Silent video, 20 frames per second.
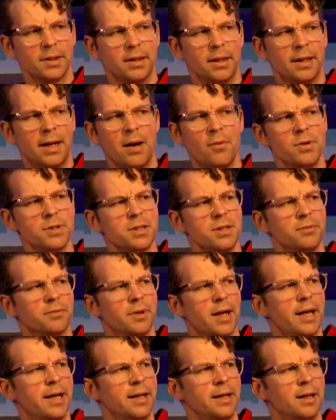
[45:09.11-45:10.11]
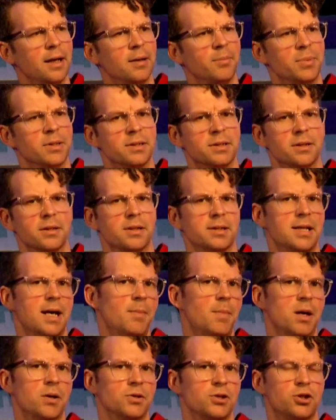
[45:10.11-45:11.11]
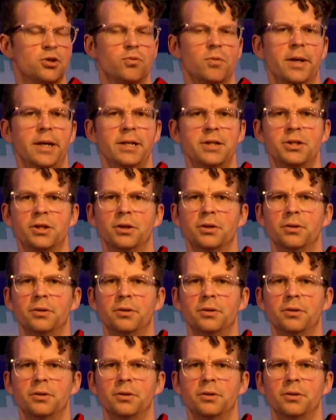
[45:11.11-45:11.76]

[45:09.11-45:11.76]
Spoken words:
And I wasn't ready up until the time I was 22